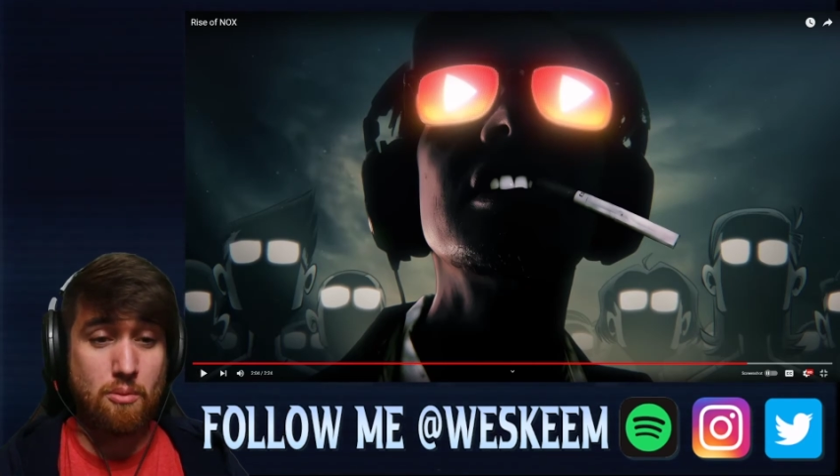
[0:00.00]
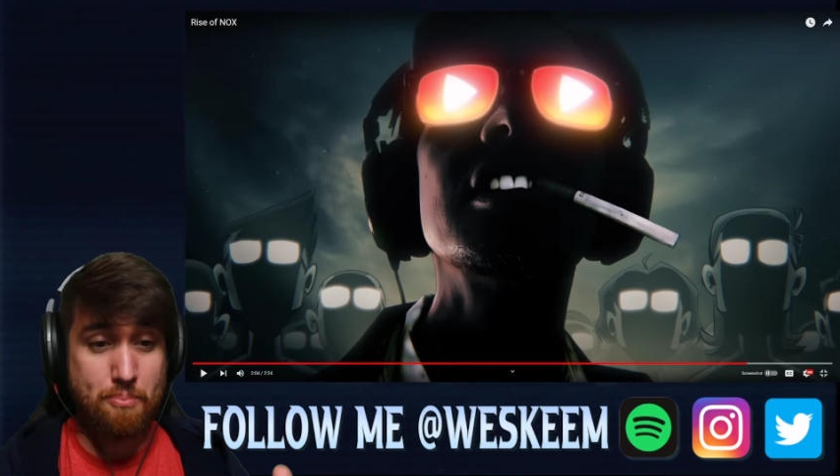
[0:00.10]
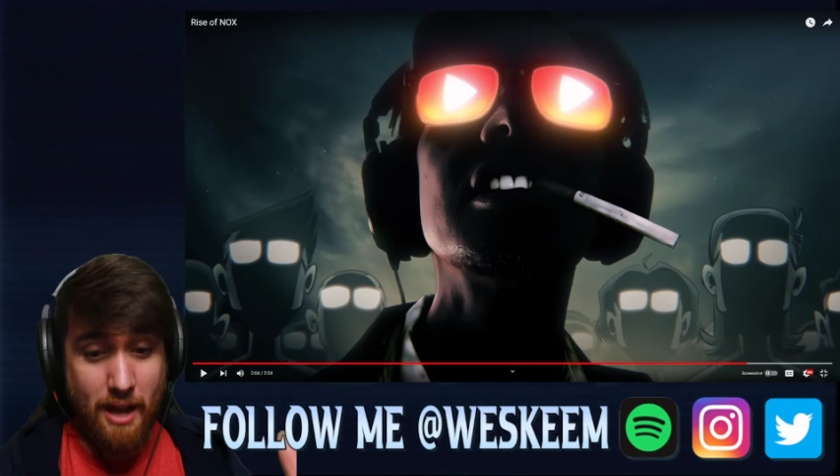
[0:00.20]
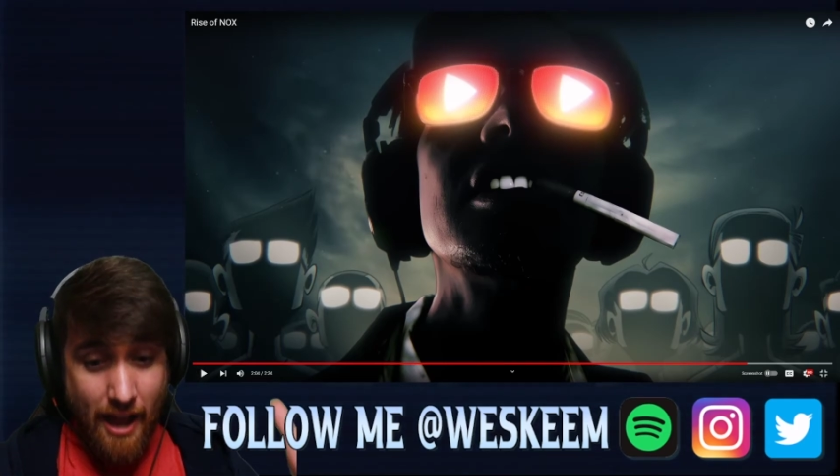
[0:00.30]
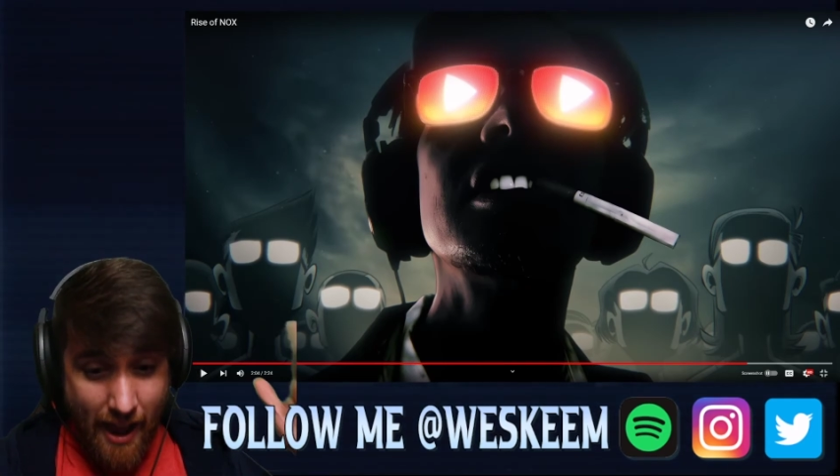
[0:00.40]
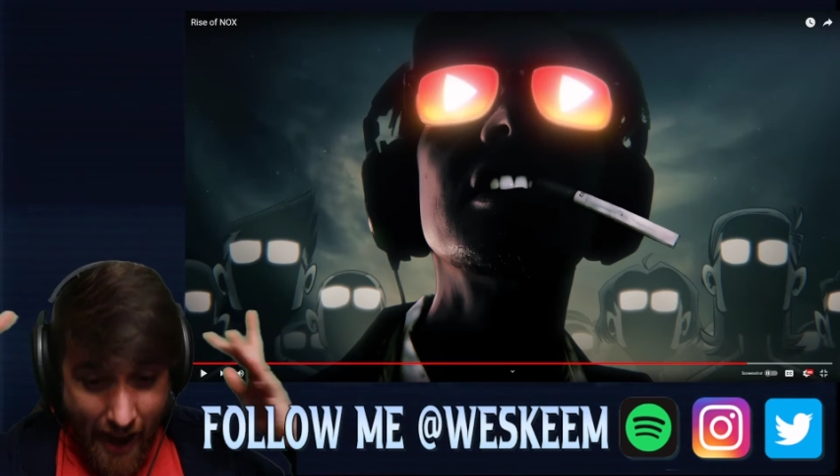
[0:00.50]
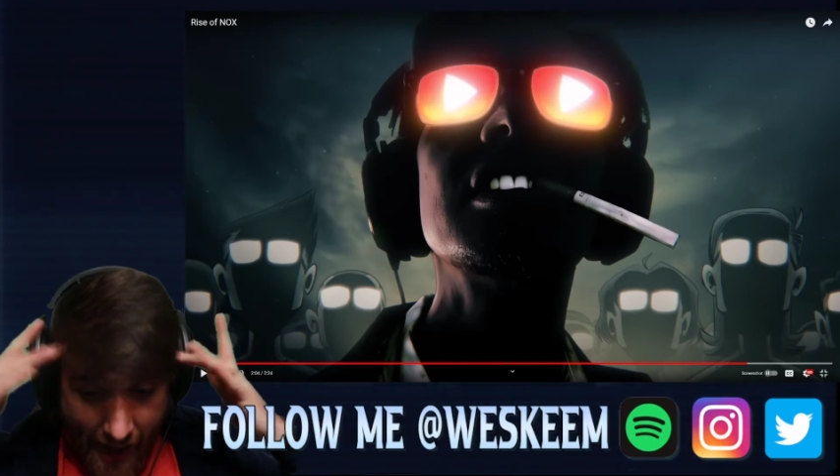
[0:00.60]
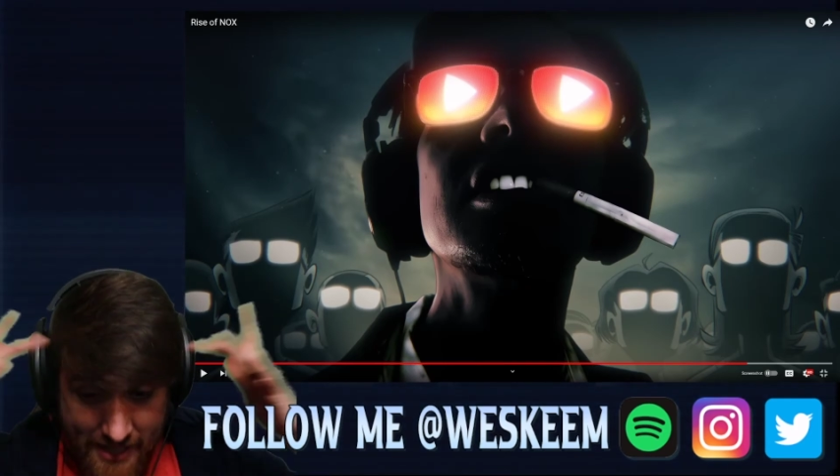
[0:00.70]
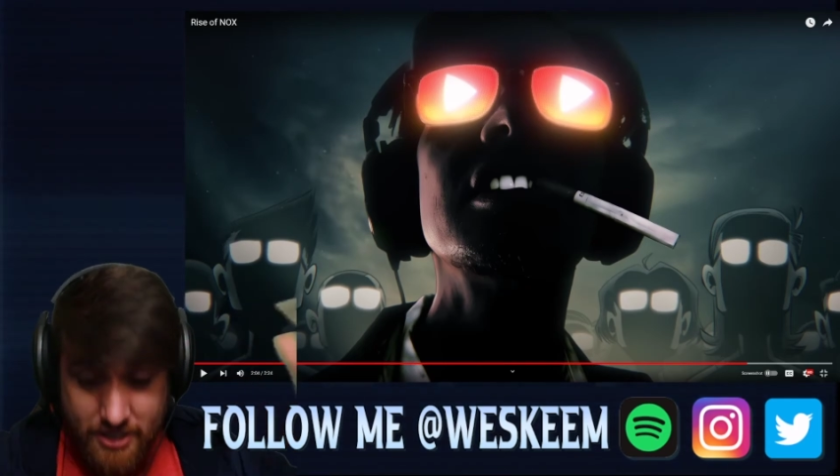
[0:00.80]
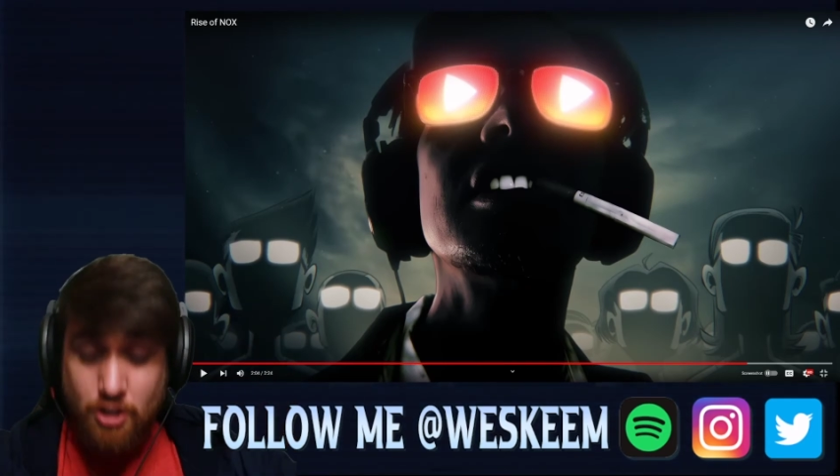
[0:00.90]
but
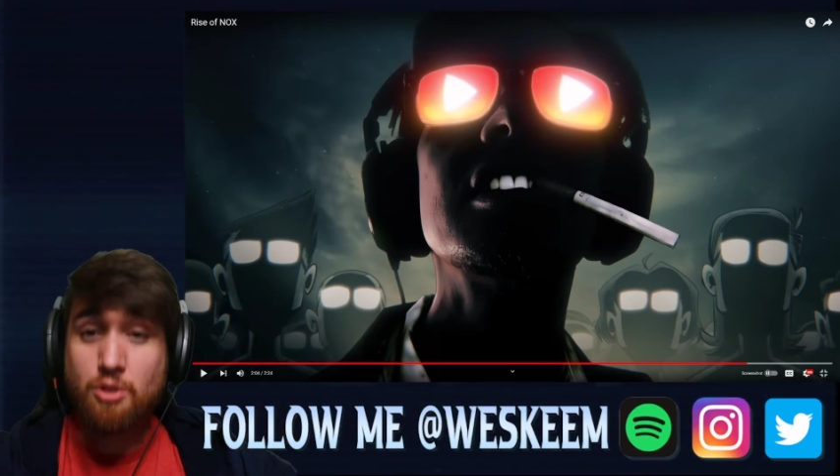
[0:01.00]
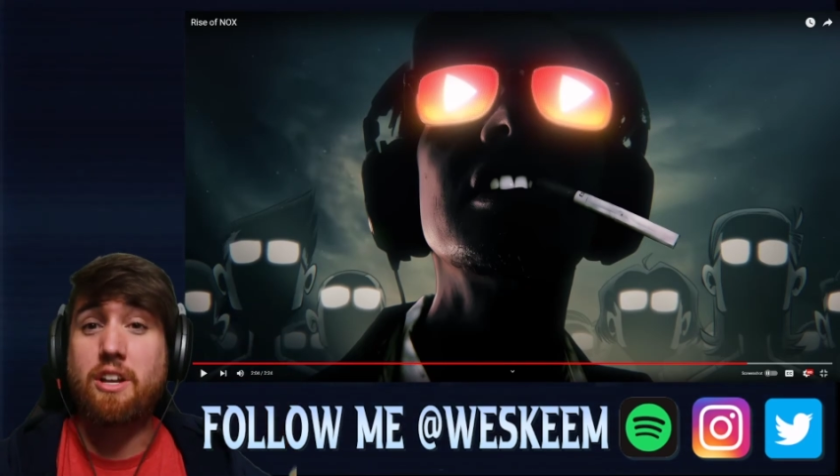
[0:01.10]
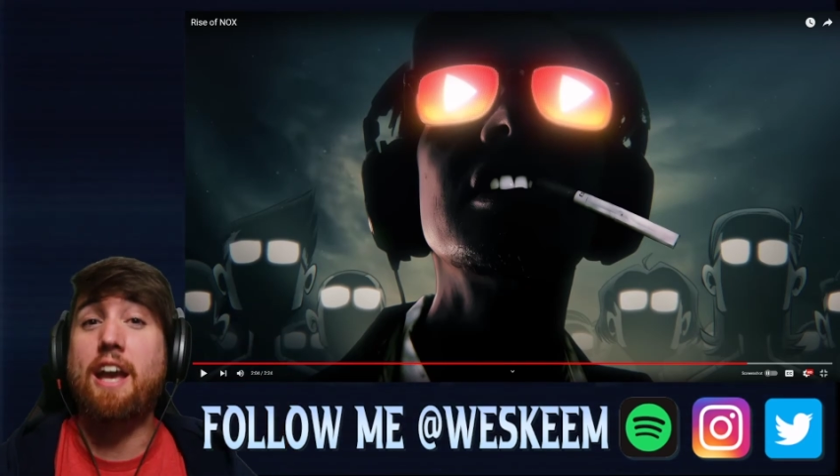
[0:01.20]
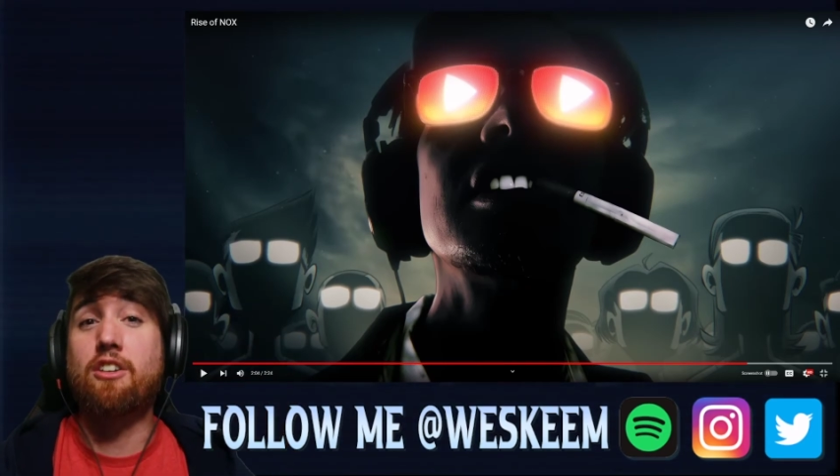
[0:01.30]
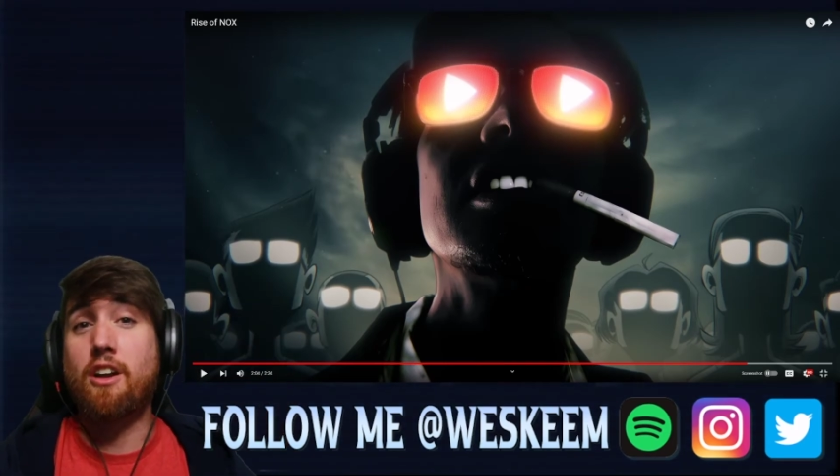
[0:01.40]
as a creator,